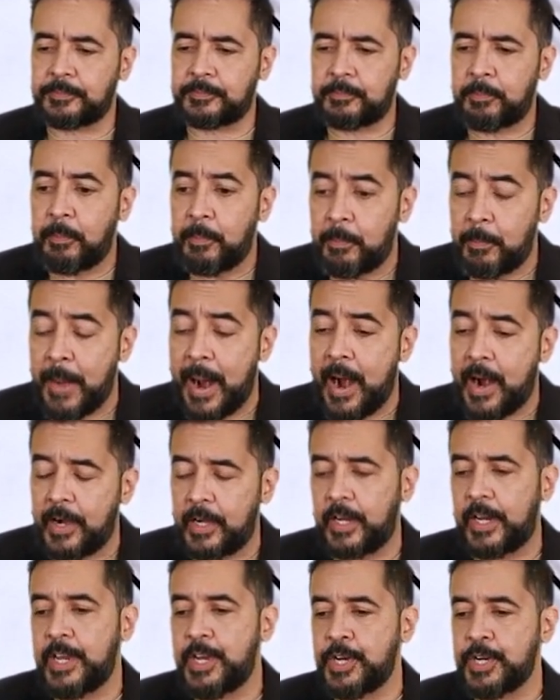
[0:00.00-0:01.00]

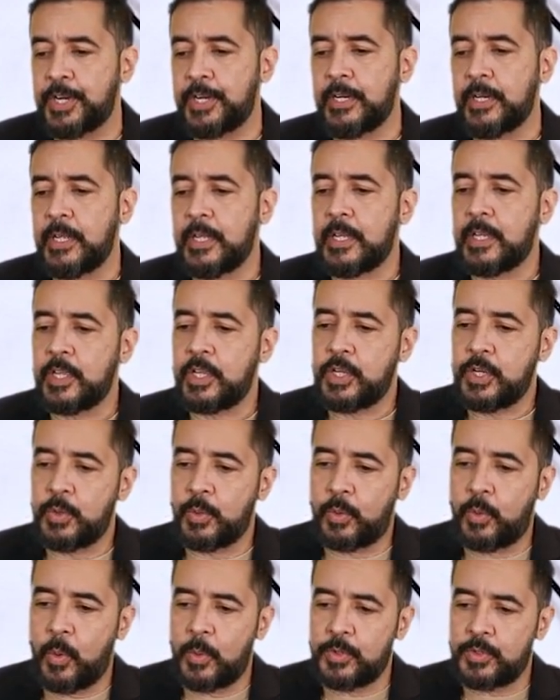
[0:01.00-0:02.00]
mark here, you're
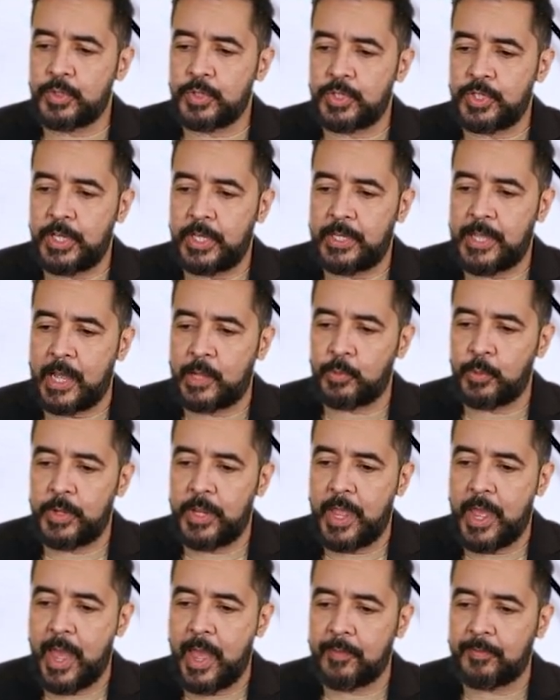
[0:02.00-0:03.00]
going to see that we
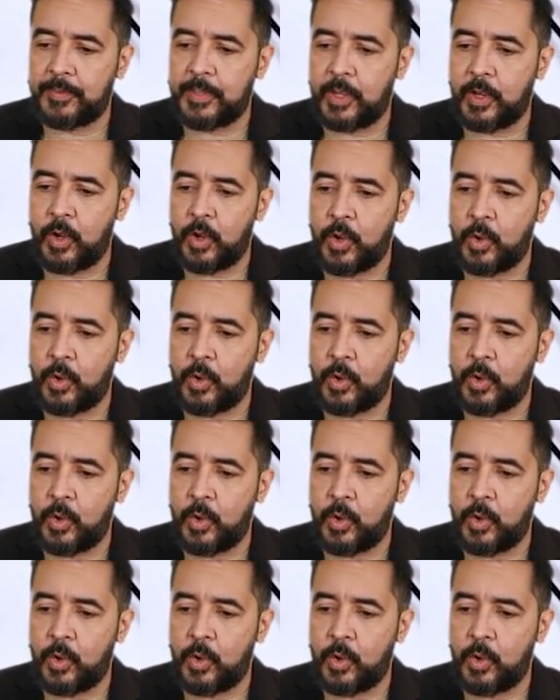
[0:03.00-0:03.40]
have the